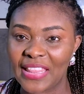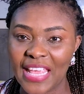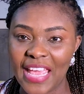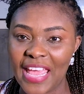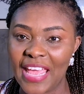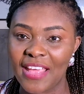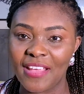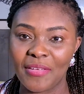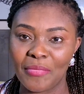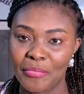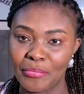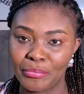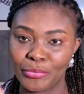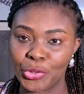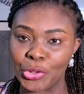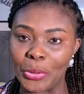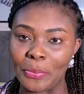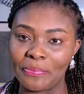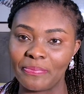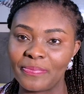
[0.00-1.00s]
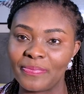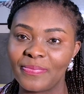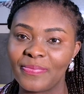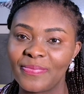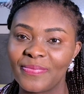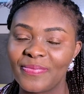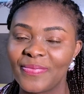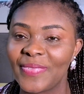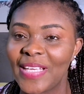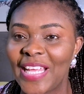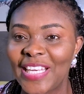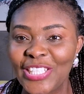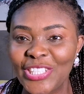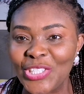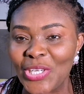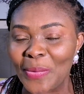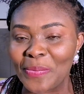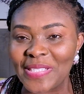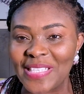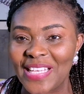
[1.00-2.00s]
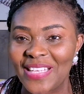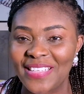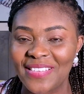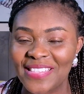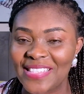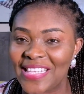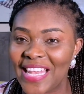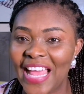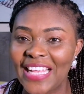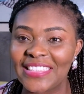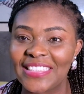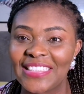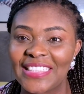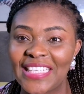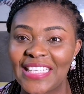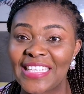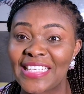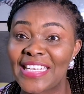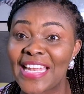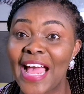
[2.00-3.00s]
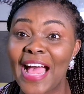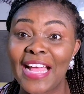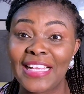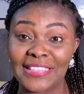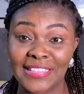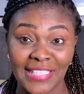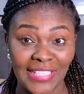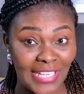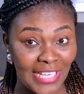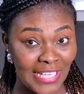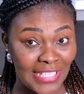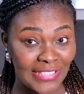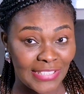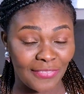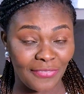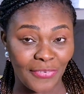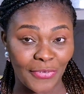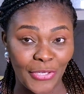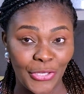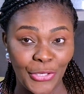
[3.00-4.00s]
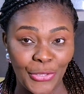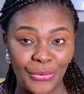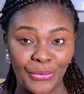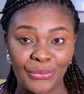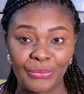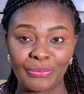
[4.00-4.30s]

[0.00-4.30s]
there, chum, and it chops it, slices it nice and easy for you.